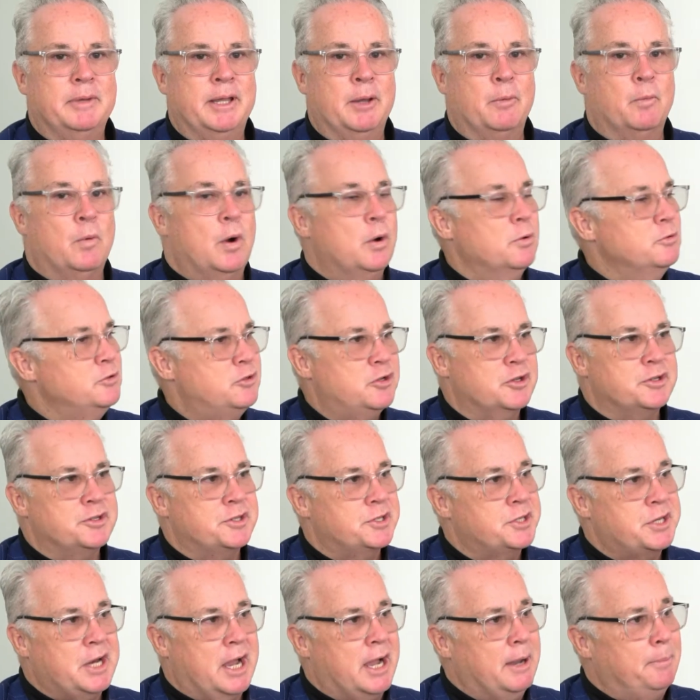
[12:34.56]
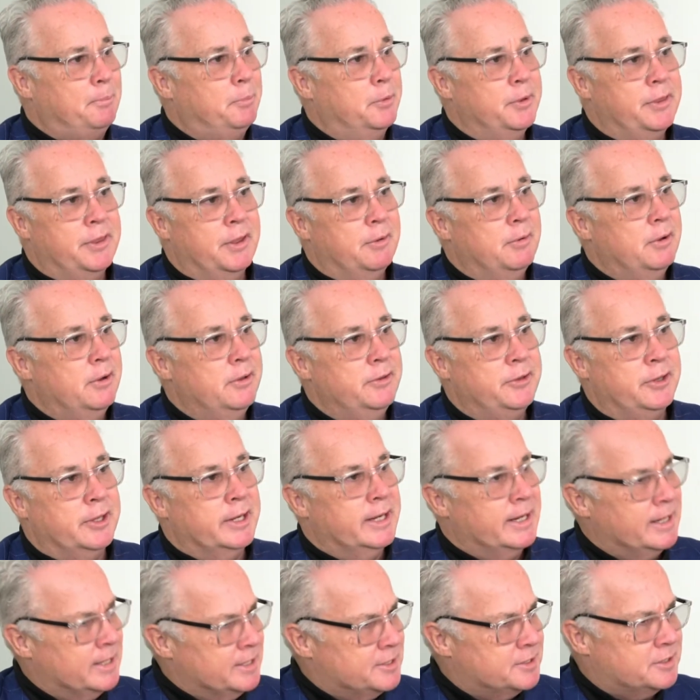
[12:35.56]
it won't just stop with the
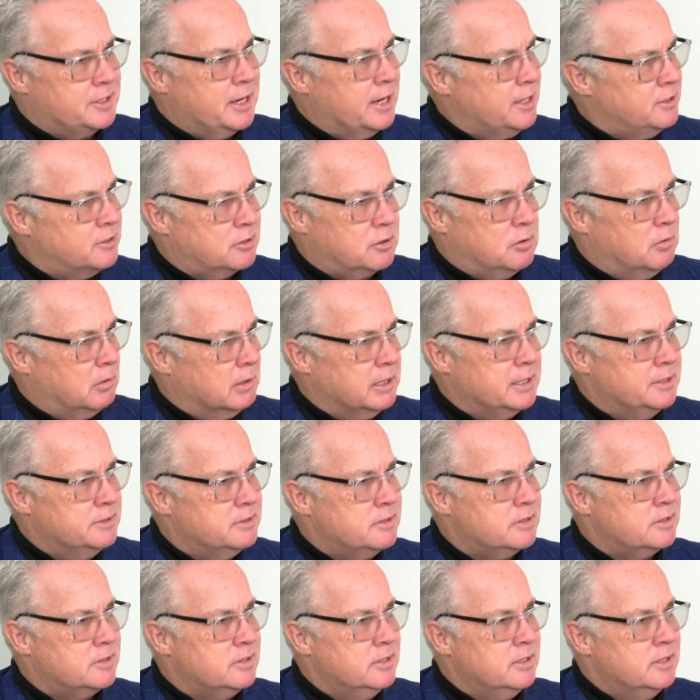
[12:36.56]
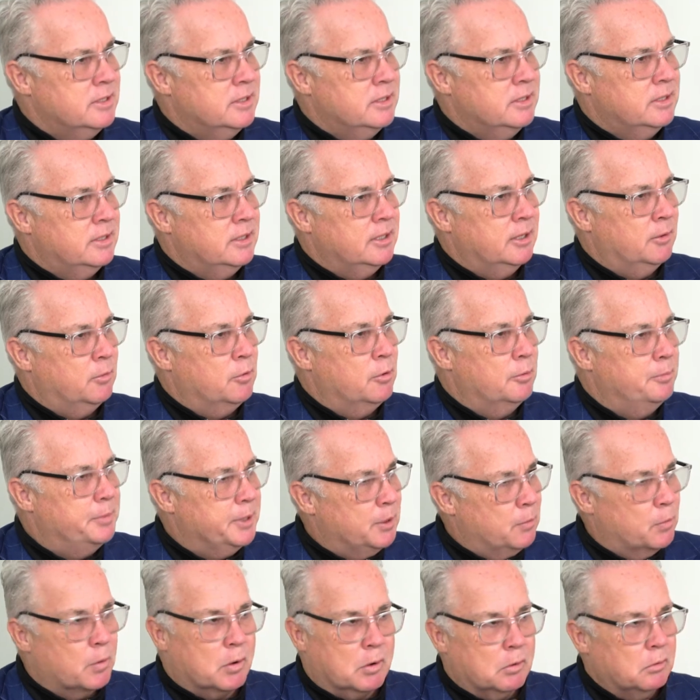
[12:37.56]
United States coins, it will
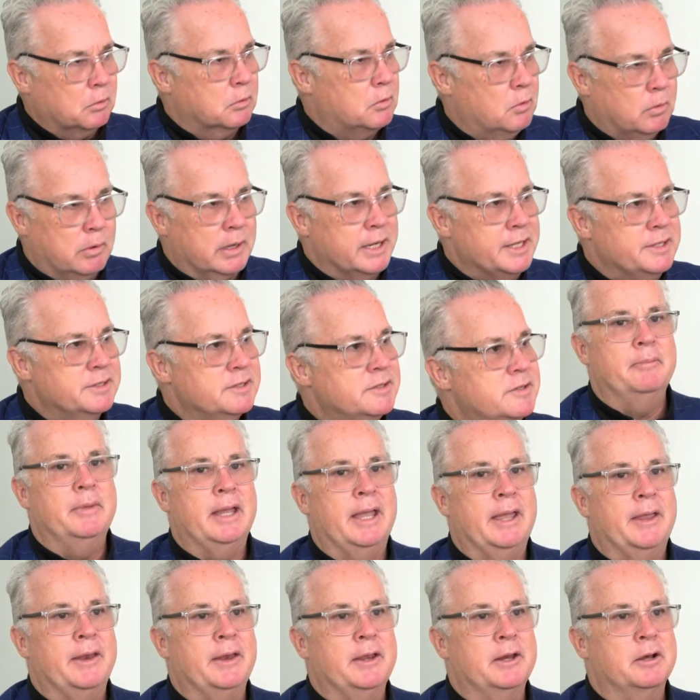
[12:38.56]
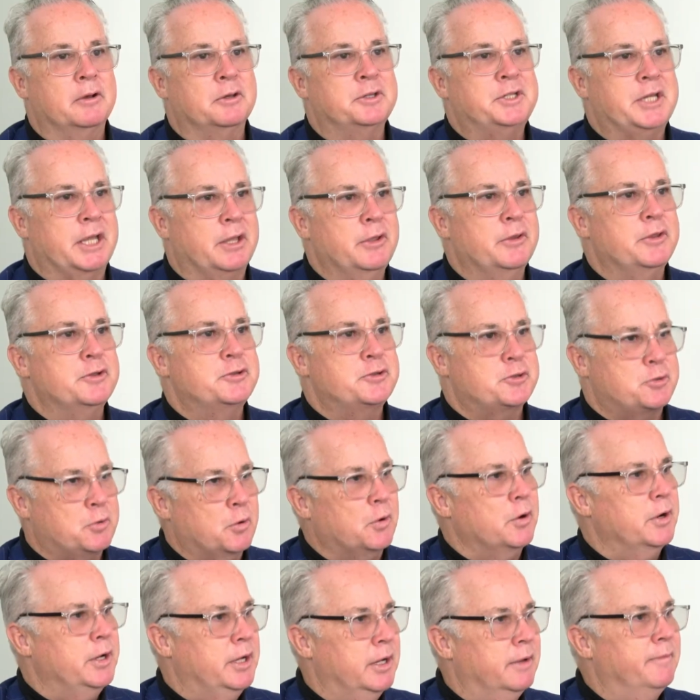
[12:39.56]
be world coins, and it'll tell the
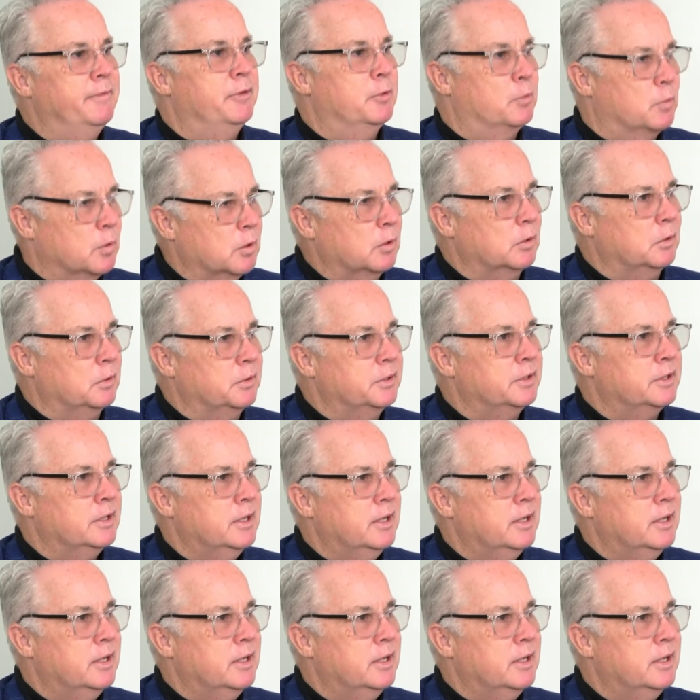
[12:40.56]
story of the world.